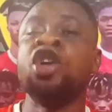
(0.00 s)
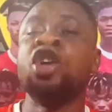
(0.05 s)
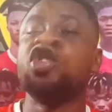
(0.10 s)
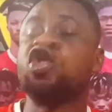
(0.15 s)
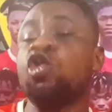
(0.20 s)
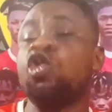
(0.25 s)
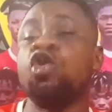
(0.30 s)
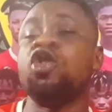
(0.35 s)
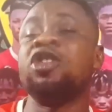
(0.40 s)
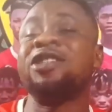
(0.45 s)

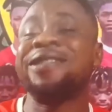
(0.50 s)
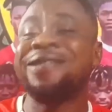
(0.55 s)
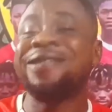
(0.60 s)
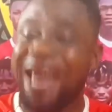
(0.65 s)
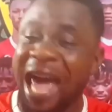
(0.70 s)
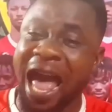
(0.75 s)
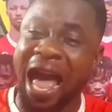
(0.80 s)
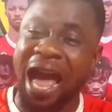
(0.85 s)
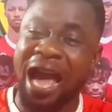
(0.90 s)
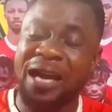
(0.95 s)
So
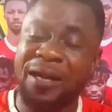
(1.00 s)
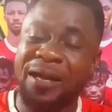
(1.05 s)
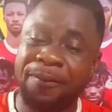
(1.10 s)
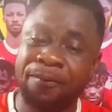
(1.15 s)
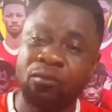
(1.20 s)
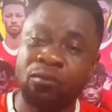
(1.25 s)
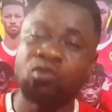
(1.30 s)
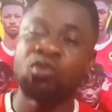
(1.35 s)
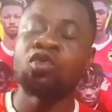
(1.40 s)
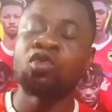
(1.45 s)
there,
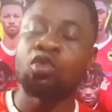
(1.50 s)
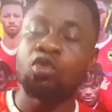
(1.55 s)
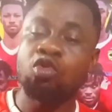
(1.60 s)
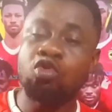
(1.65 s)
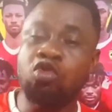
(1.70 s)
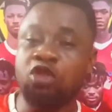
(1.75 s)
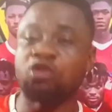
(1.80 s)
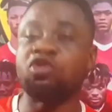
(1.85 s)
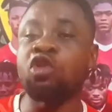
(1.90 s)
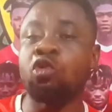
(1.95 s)

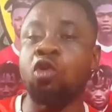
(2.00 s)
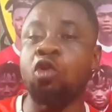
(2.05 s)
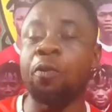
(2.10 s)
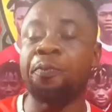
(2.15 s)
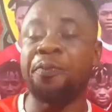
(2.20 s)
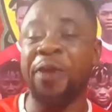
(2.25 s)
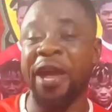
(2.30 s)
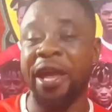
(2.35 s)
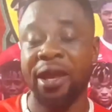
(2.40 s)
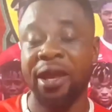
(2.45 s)

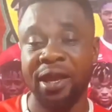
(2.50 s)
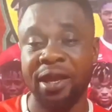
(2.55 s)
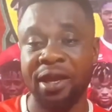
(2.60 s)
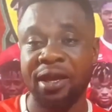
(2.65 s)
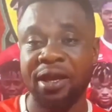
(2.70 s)
Kotoko Pe,